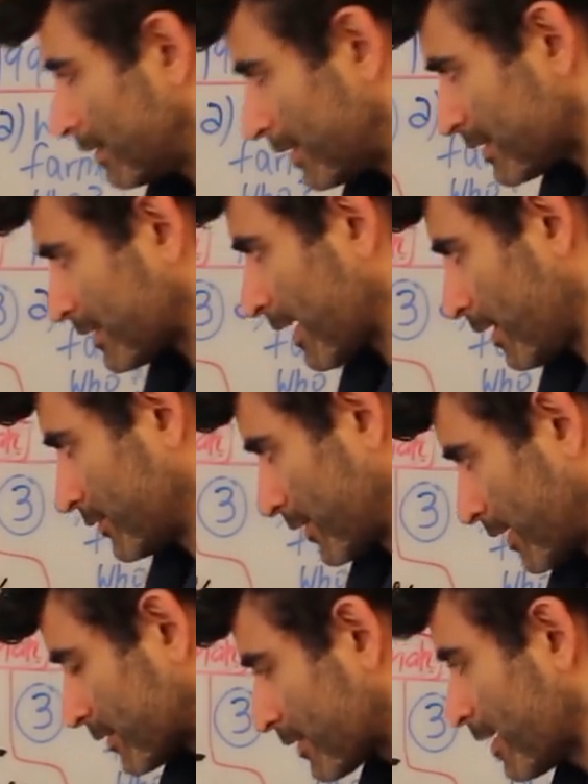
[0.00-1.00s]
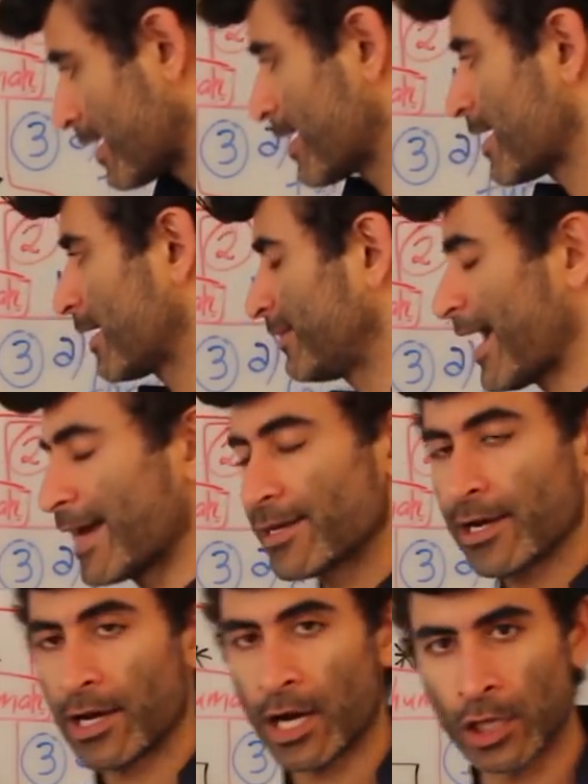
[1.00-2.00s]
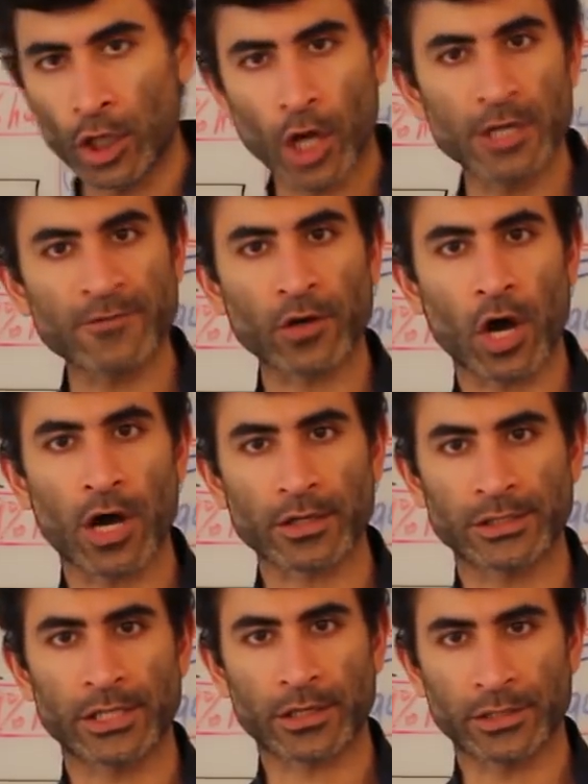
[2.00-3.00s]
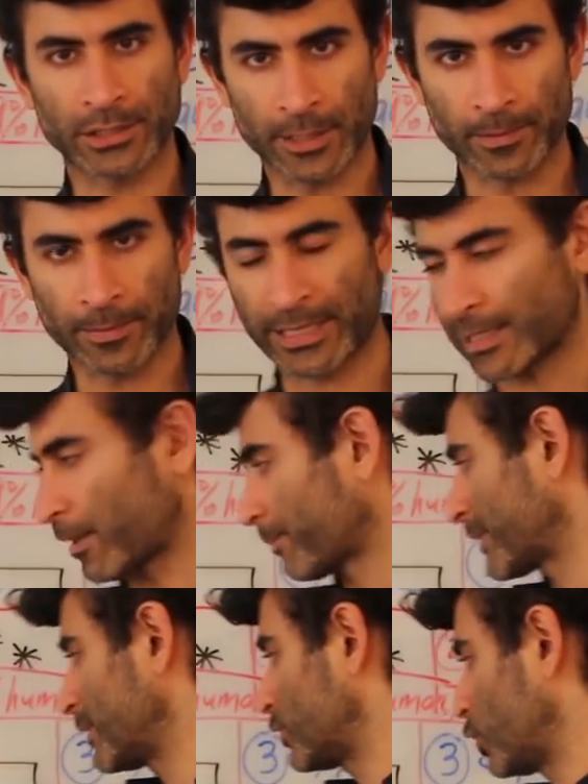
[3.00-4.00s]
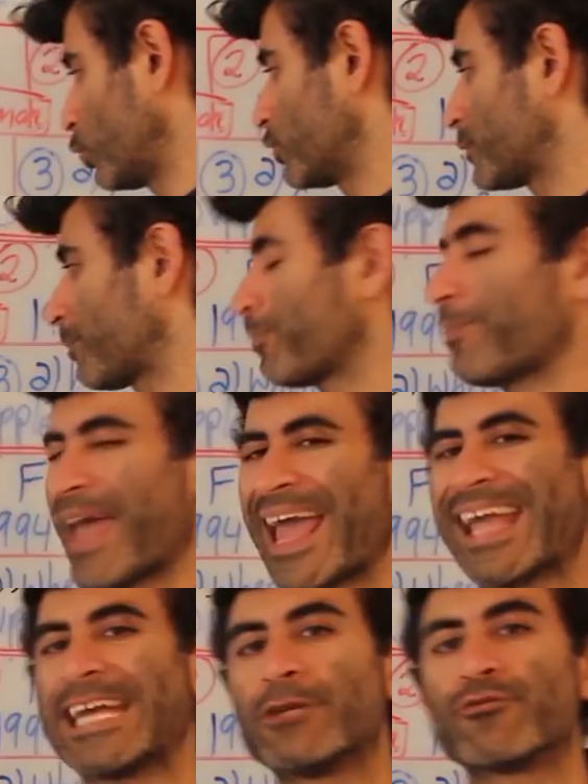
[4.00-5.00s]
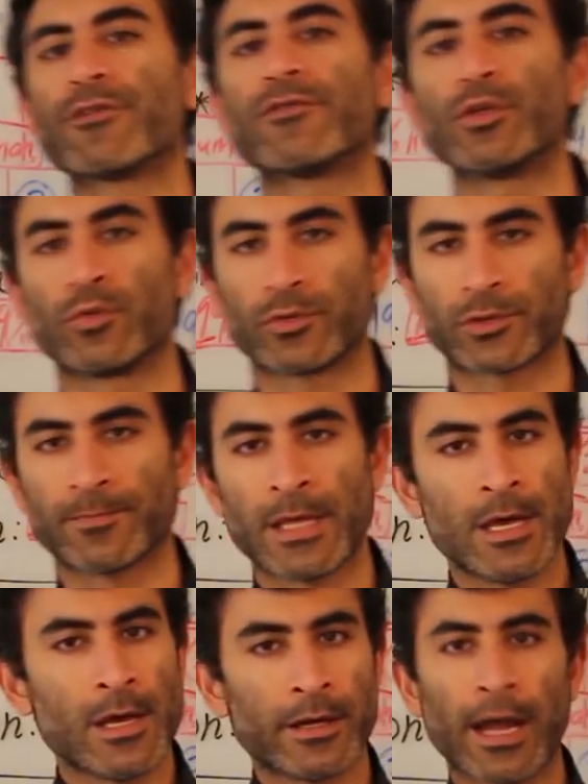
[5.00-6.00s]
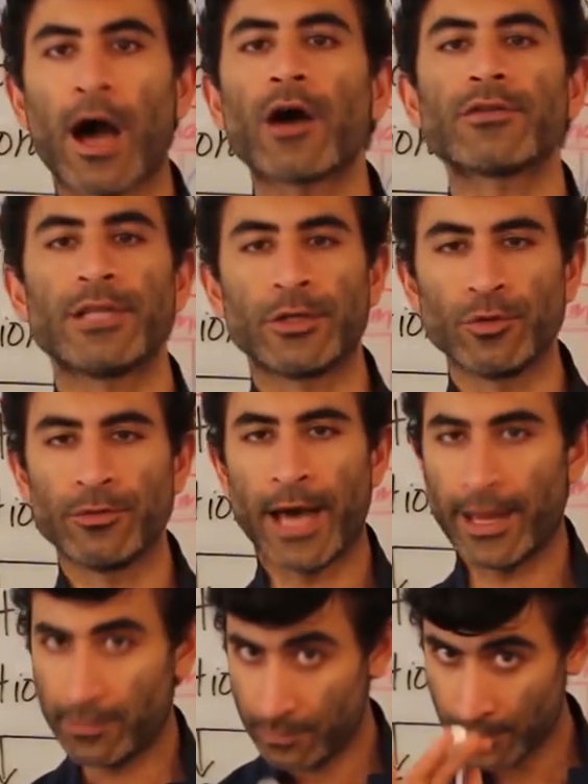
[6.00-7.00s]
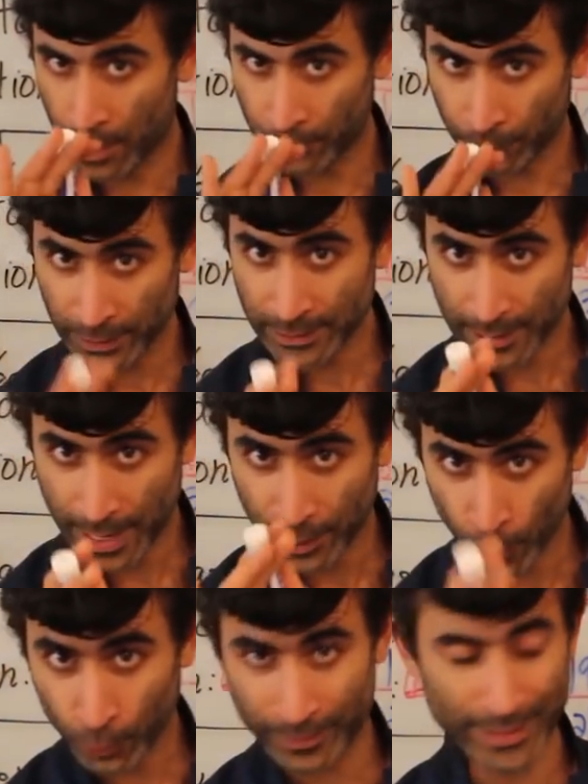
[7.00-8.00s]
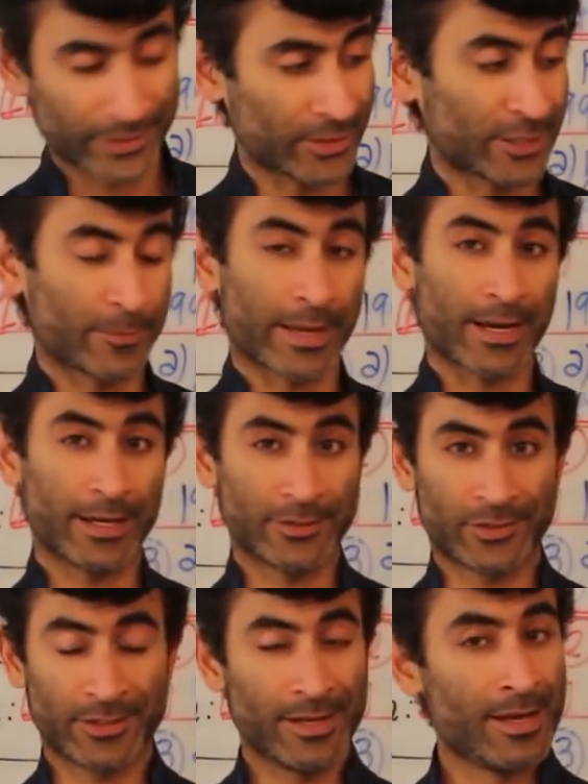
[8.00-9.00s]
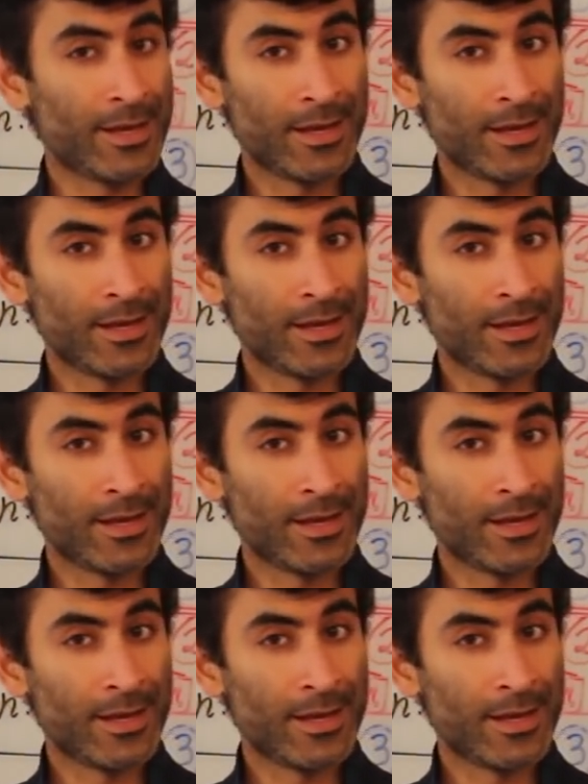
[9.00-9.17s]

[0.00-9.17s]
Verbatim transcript: This tells us that a lot of cocksucker supplement companies use paid reviews. Now, how do they do that? Now, the reason I know this is because